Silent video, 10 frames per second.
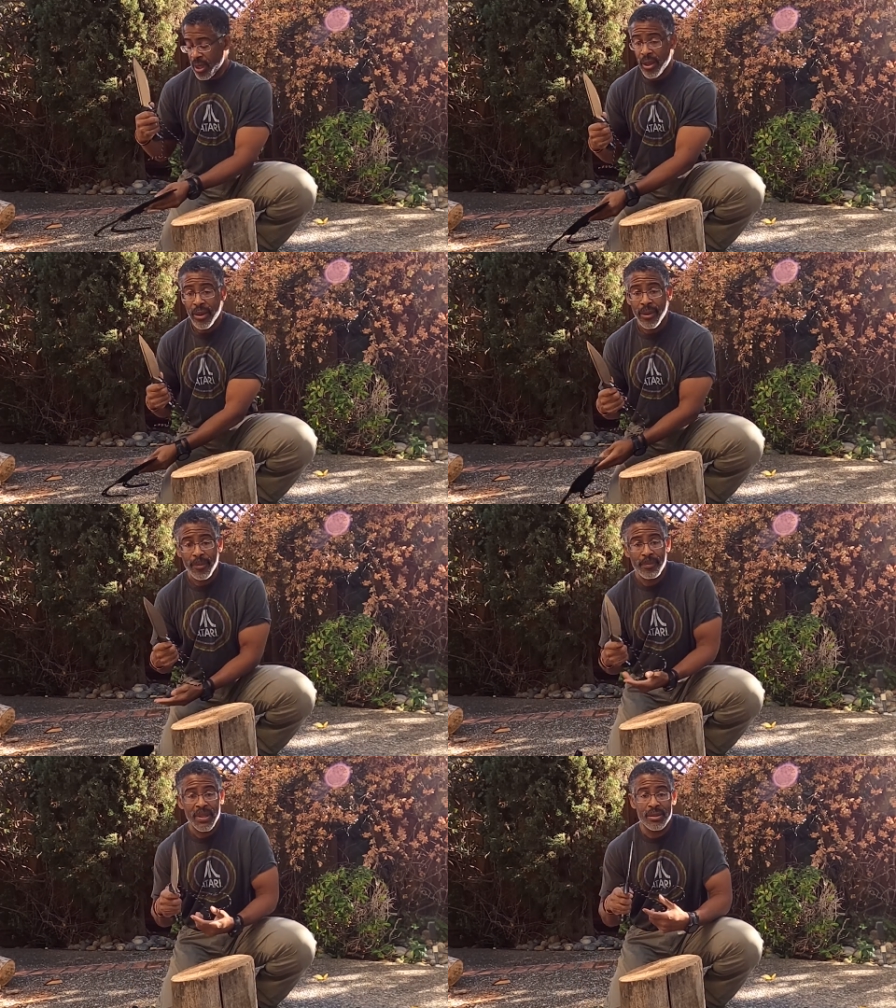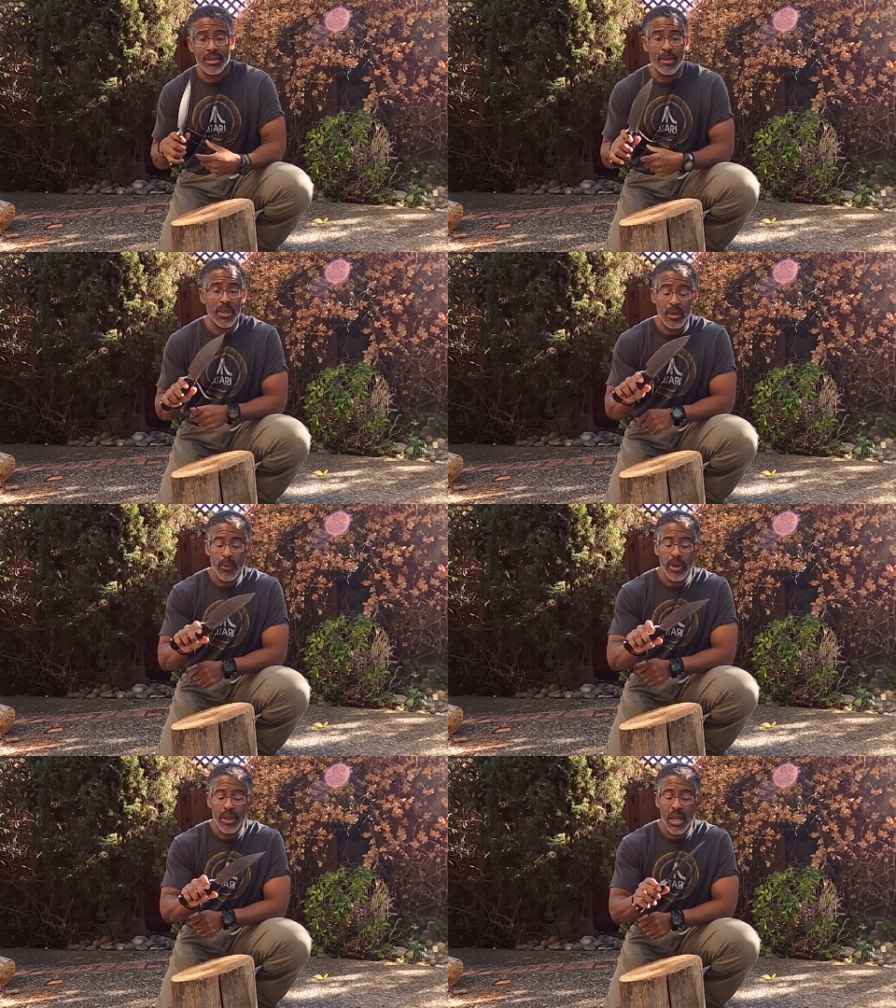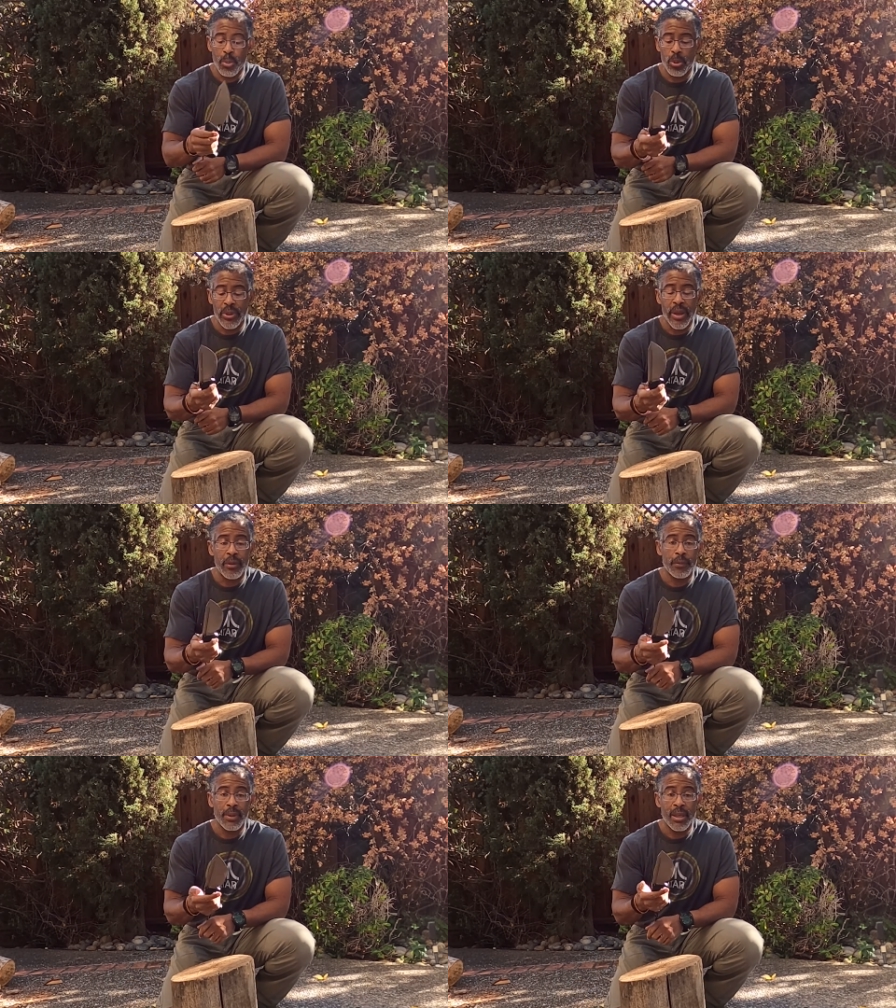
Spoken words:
it seems like a very capable knife.